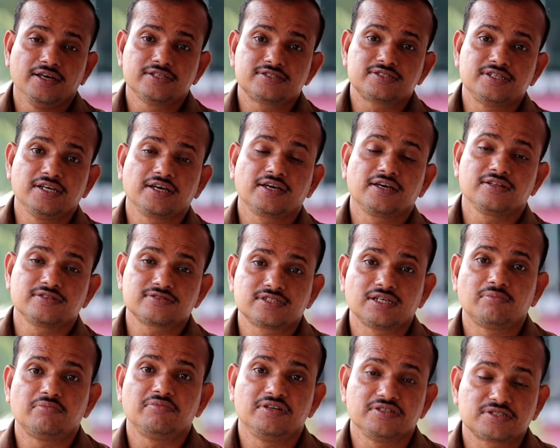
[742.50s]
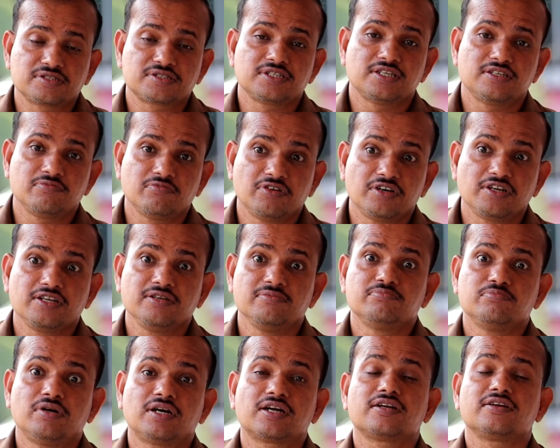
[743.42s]
is taking some decision, very
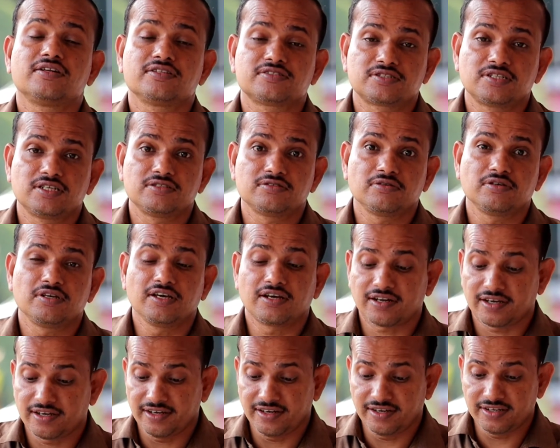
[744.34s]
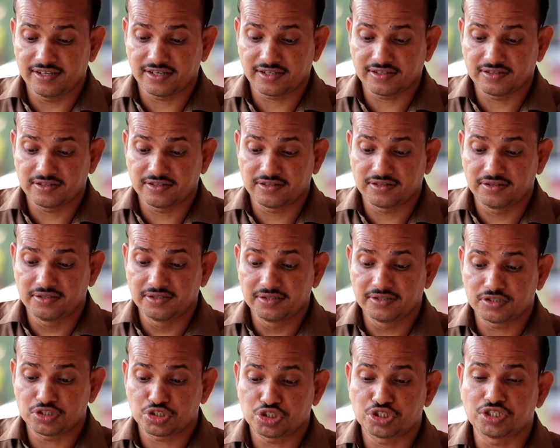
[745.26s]
important decision. Here,
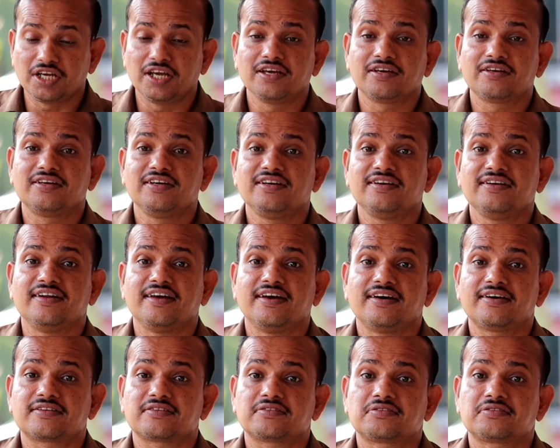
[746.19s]
earth-shaking